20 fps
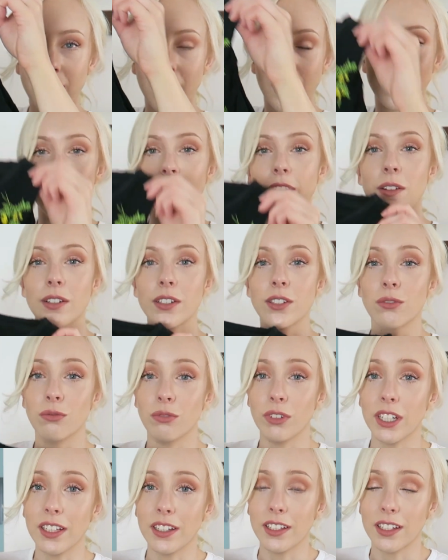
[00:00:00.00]
And it looks
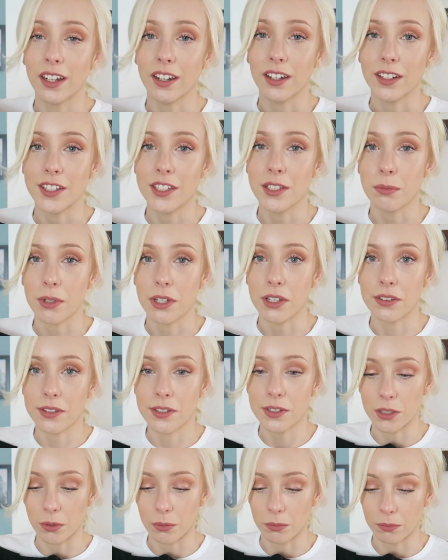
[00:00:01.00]
really nice
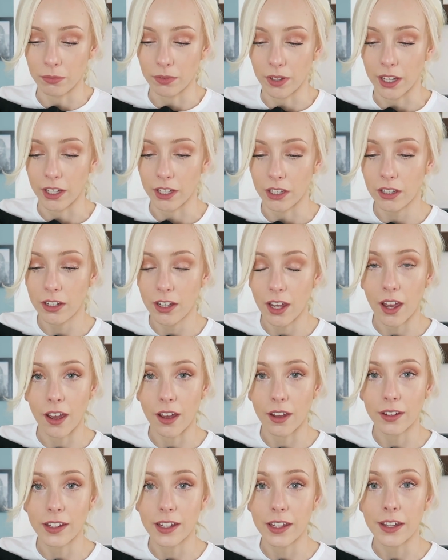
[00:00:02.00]
with some like
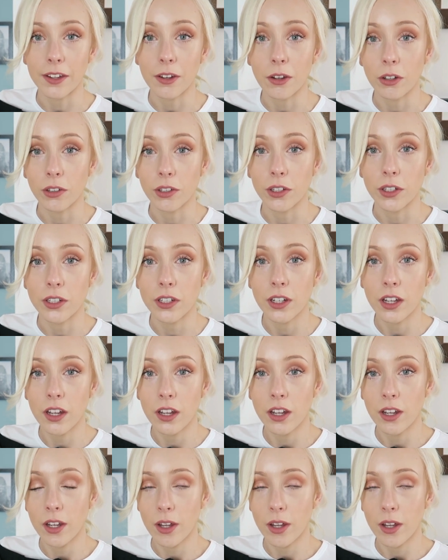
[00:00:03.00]
khaki coloured